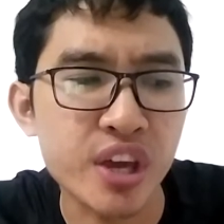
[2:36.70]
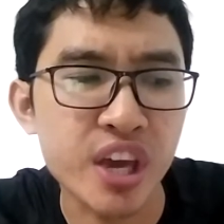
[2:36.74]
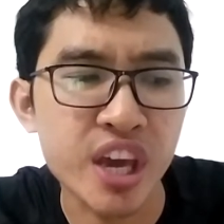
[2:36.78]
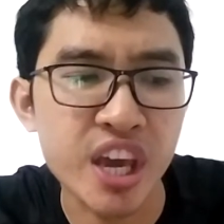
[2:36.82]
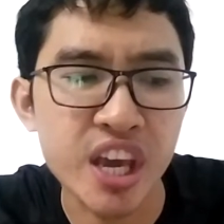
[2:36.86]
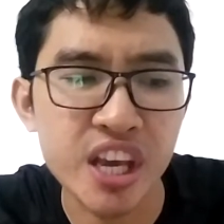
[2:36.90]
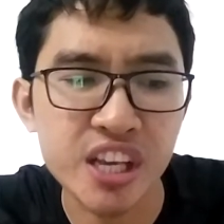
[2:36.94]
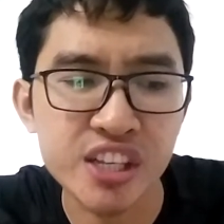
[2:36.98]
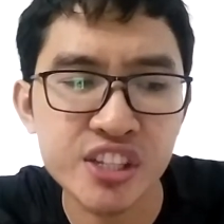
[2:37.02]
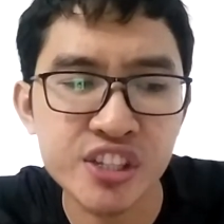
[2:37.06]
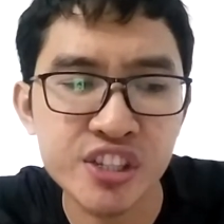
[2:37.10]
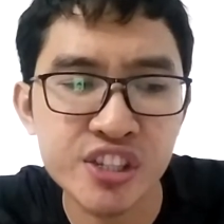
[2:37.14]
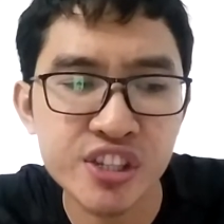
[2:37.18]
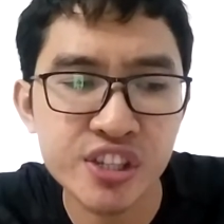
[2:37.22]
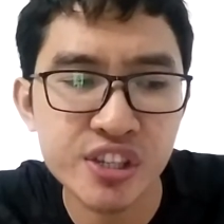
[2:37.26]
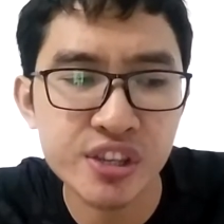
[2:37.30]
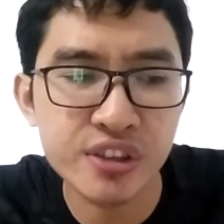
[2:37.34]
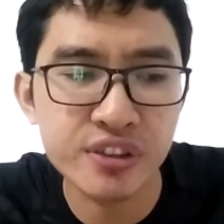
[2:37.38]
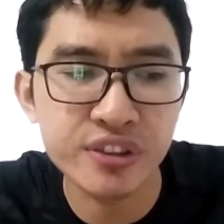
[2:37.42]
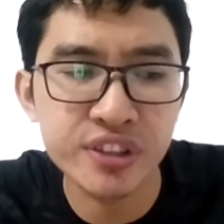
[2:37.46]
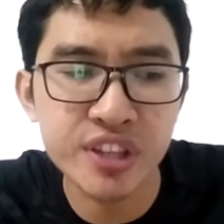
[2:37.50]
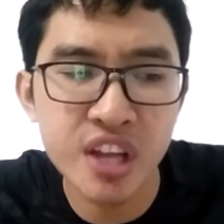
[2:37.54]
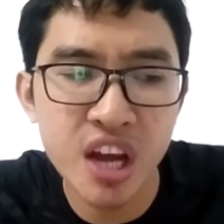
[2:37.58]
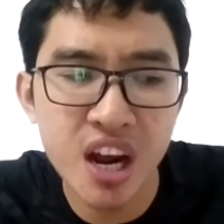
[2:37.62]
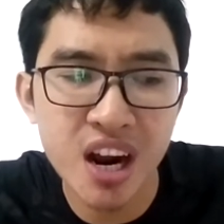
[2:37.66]
His
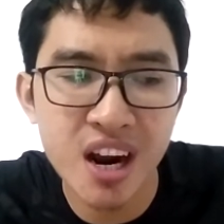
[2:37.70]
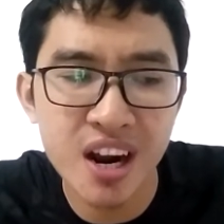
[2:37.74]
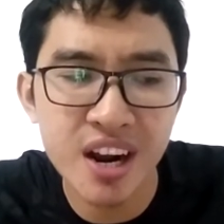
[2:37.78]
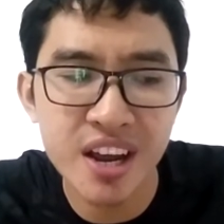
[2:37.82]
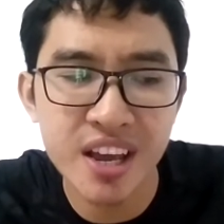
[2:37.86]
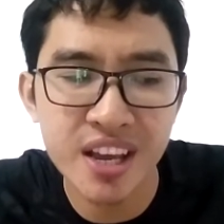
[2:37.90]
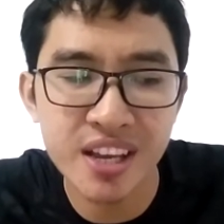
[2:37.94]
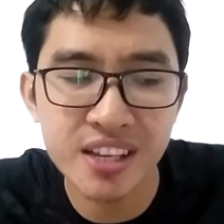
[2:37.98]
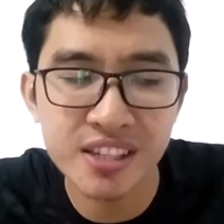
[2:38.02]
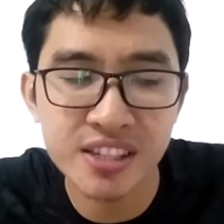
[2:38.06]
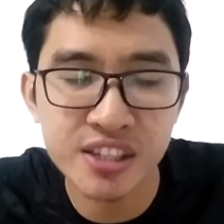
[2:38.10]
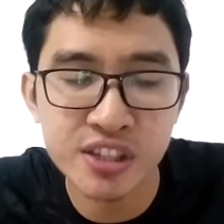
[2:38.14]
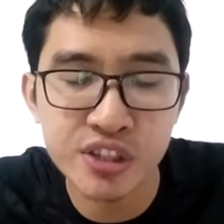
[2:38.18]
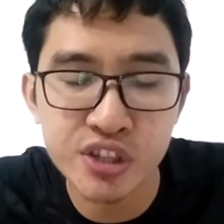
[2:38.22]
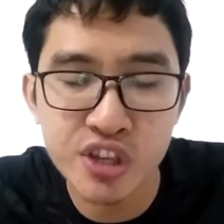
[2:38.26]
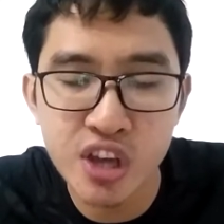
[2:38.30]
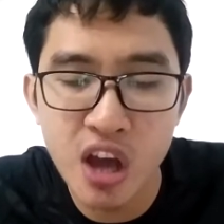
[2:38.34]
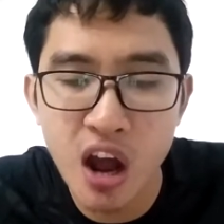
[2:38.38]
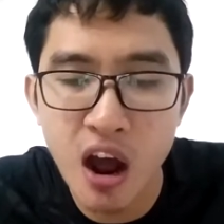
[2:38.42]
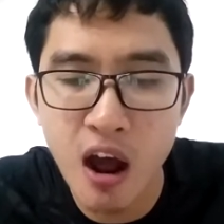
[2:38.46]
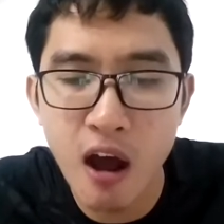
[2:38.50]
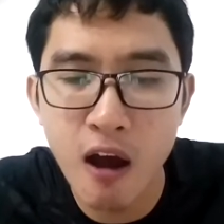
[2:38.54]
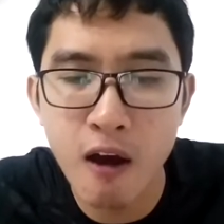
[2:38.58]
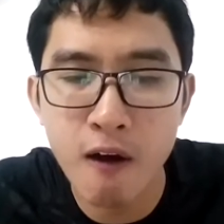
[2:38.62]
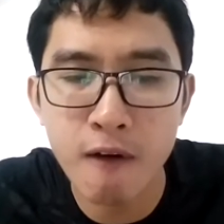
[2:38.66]
the his
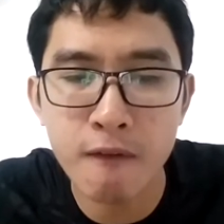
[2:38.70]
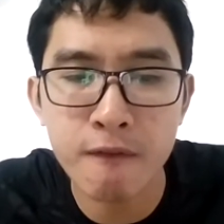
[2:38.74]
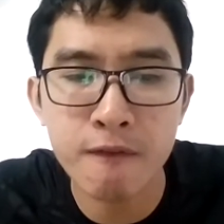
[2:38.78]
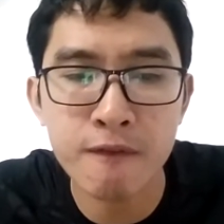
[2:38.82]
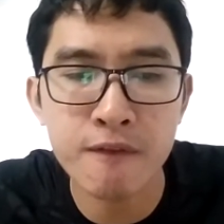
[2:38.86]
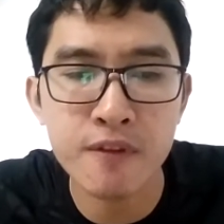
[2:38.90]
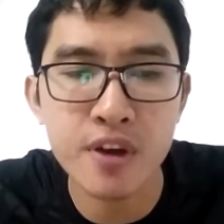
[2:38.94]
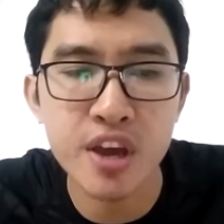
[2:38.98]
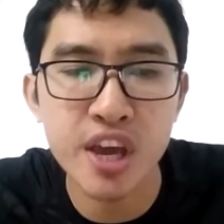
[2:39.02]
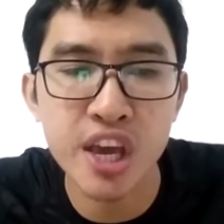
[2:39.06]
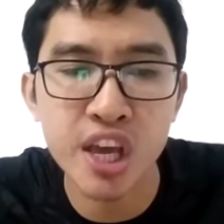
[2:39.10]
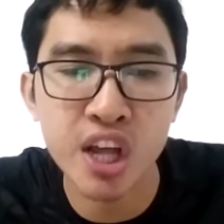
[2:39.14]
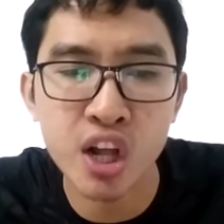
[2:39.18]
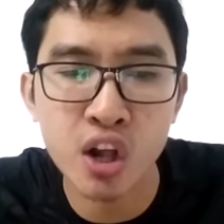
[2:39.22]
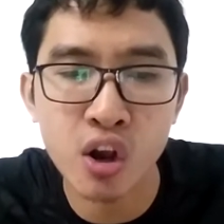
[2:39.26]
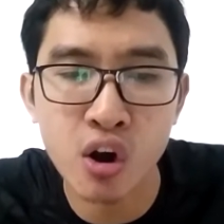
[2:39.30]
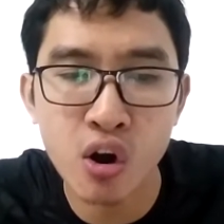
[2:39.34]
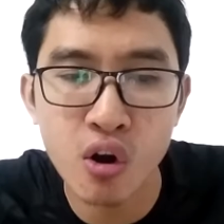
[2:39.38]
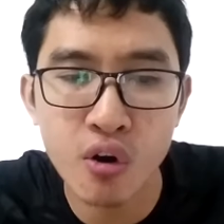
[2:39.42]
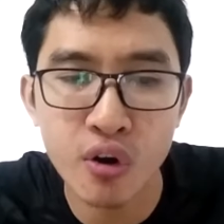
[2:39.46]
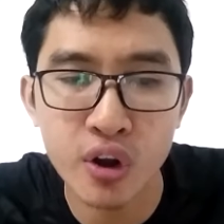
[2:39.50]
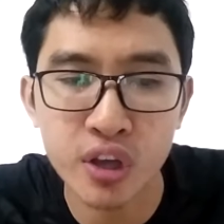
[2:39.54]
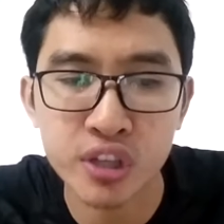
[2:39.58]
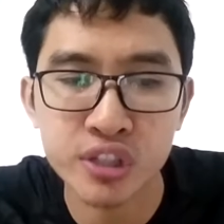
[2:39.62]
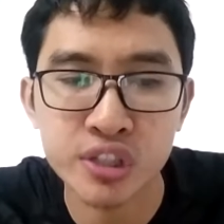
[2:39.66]
job
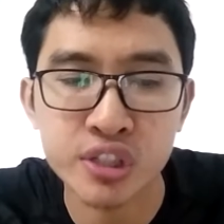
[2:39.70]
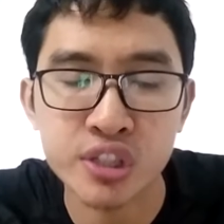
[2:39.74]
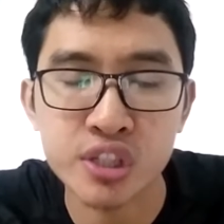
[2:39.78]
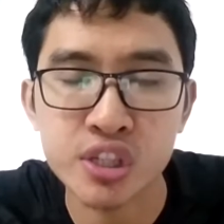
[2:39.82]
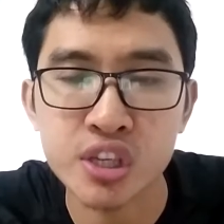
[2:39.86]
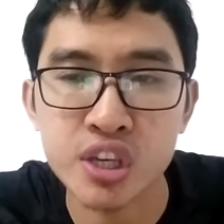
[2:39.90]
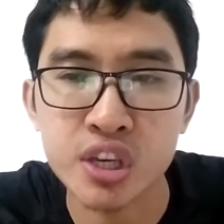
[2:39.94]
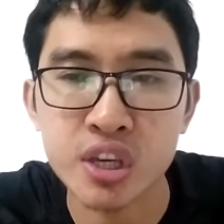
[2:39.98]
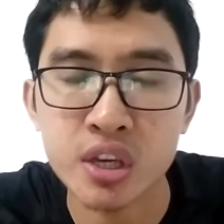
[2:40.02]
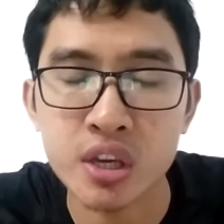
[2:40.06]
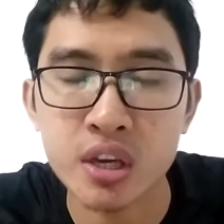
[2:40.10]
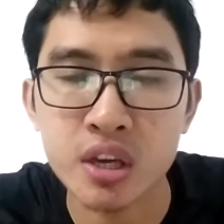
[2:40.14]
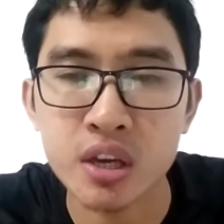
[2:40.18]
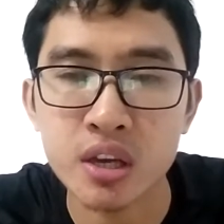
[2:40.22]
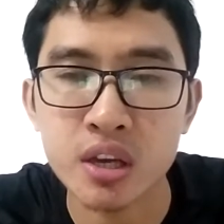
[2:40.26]
encouraged